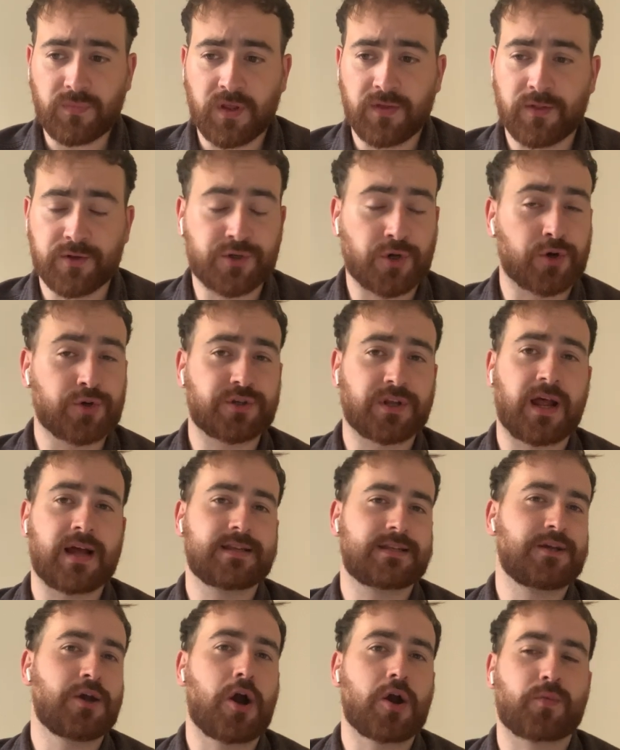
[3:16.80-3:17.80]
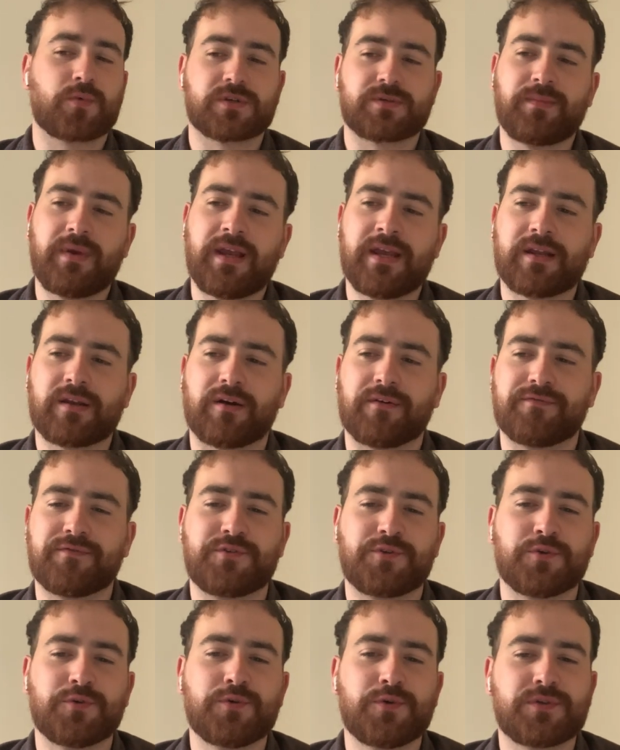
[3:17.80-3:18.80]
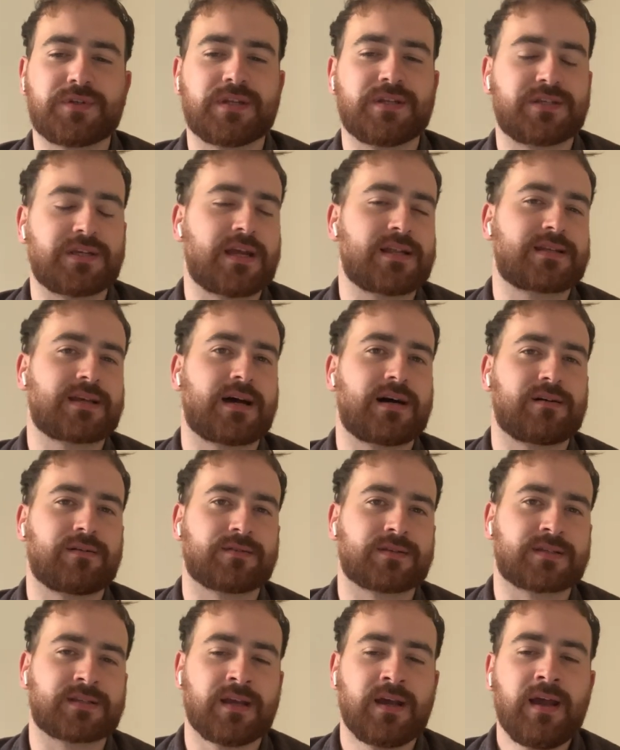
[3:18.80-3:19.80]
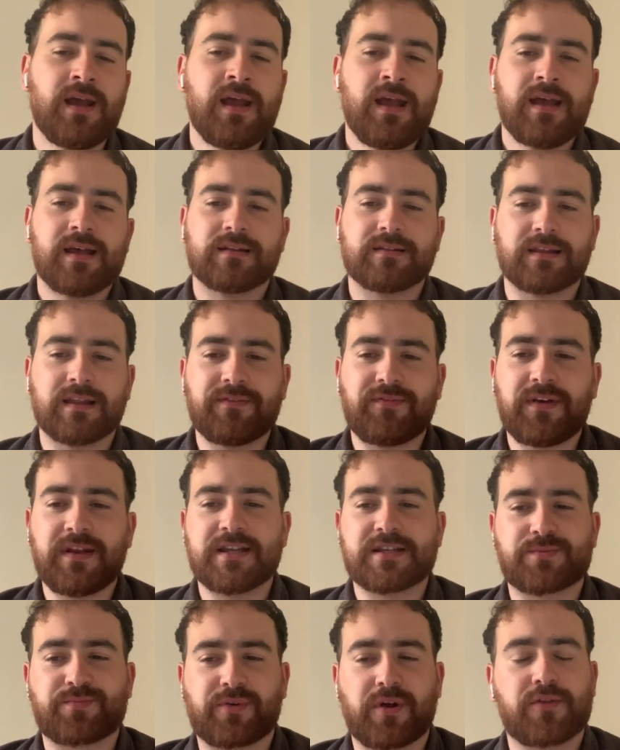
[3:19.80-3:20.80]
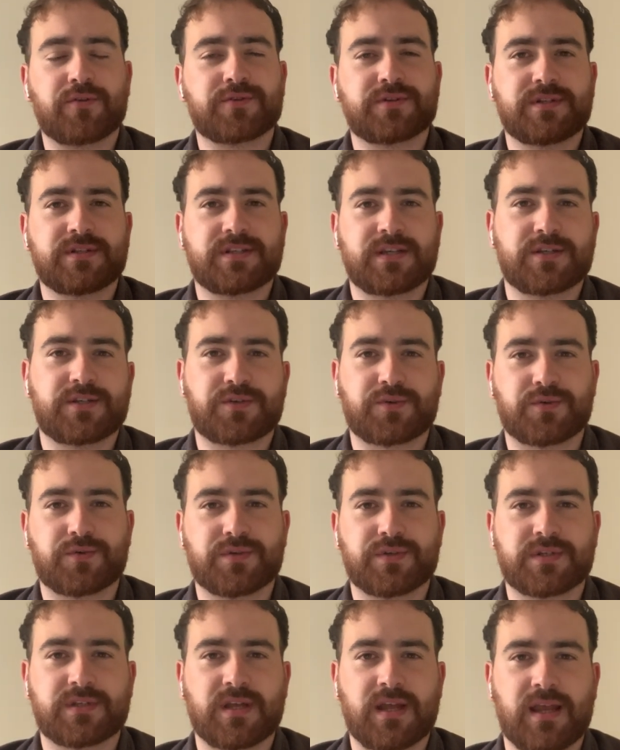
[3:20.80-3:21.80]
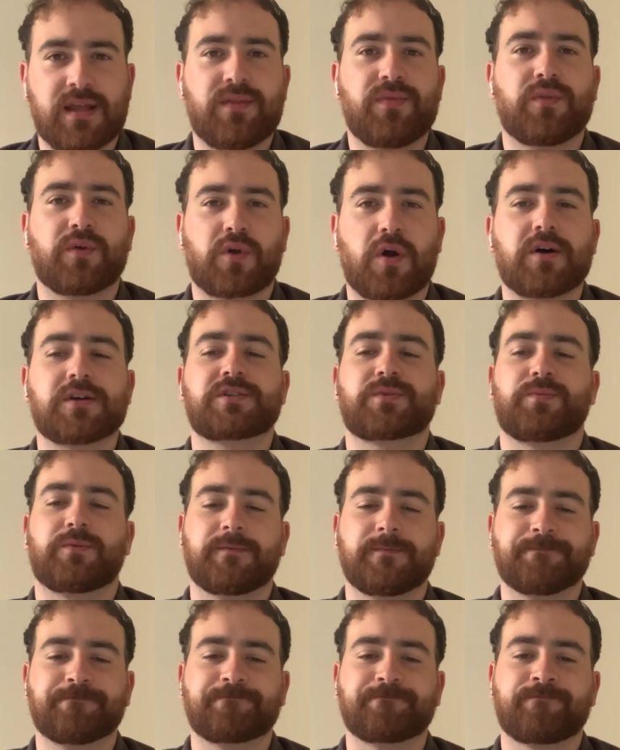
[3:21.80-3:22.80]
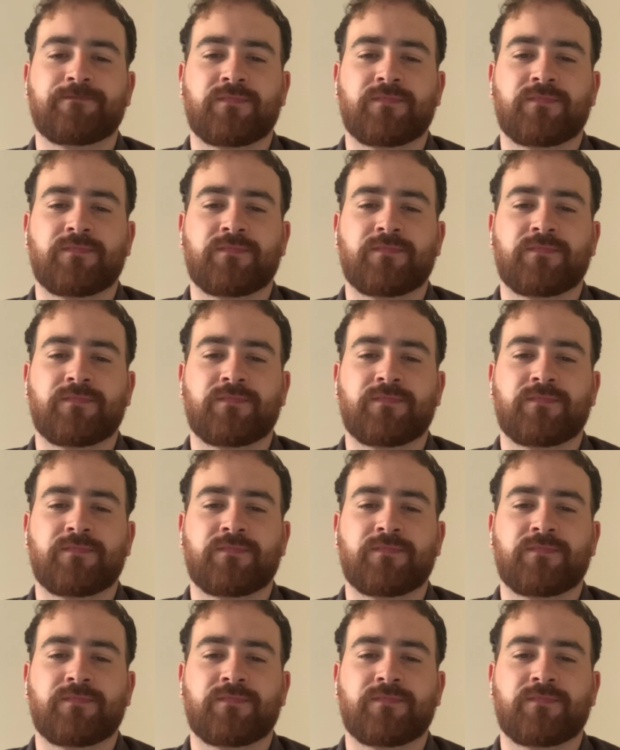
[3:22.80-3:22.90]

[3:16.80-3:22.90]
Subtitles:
The church in Antioch was made of Jews and Gentiles living as brothers and sisters in the gospel.